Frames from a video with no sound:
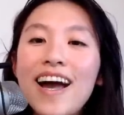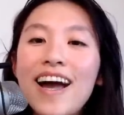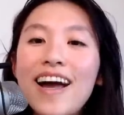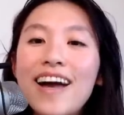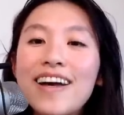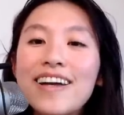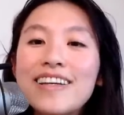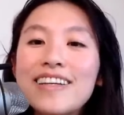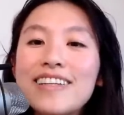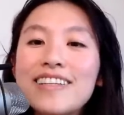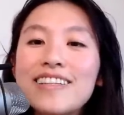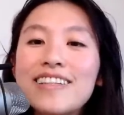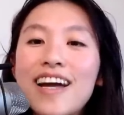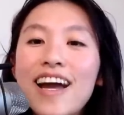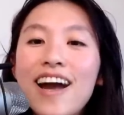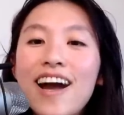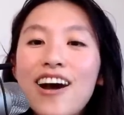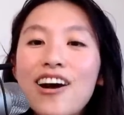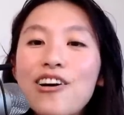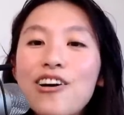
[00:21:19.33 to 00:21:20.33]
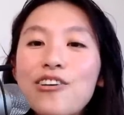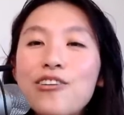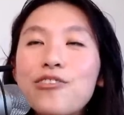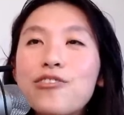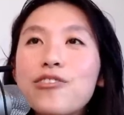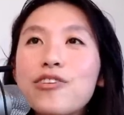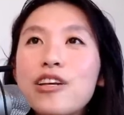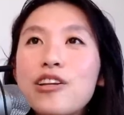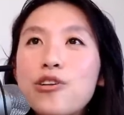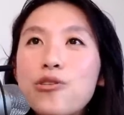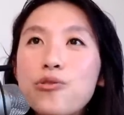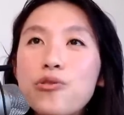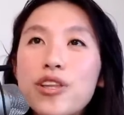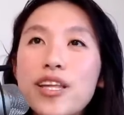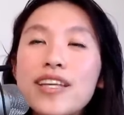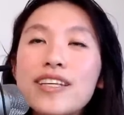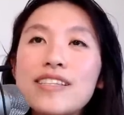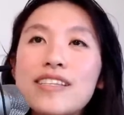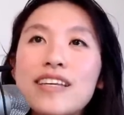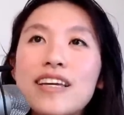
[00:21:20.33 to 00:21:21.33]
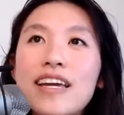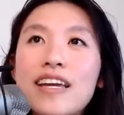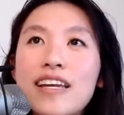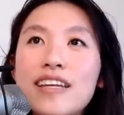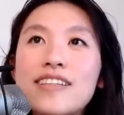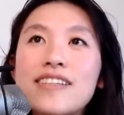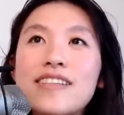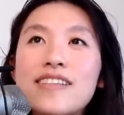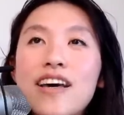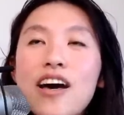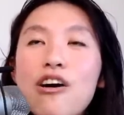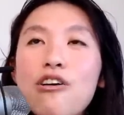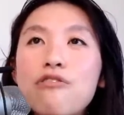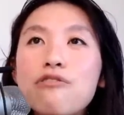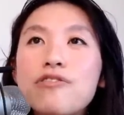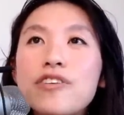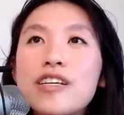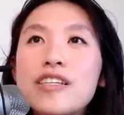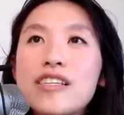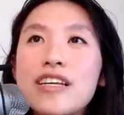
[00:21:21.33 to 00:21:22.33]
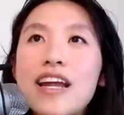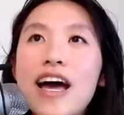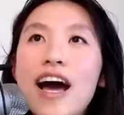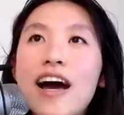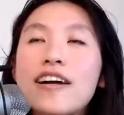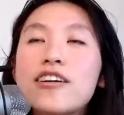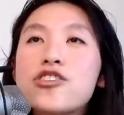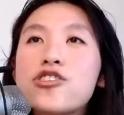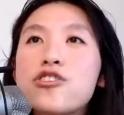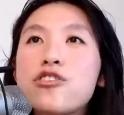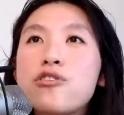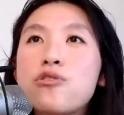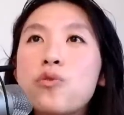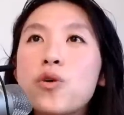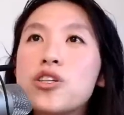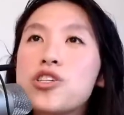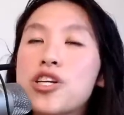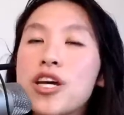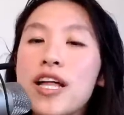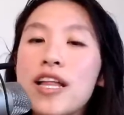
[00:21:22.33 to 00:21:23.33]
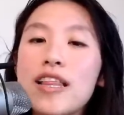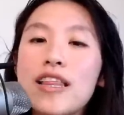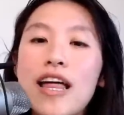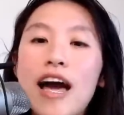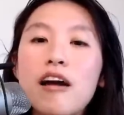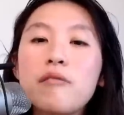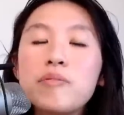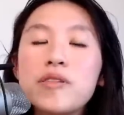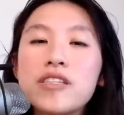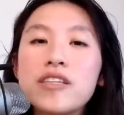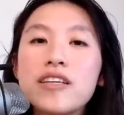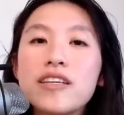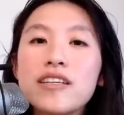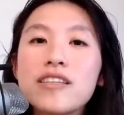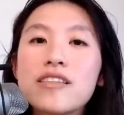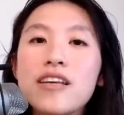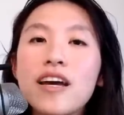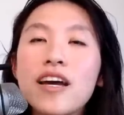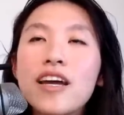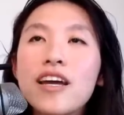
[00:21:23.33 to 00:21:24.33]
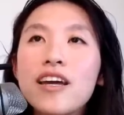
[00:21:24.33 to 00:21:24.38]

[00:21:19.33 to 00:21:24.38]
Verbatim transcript: and how, you know, this in itself is an action which collapses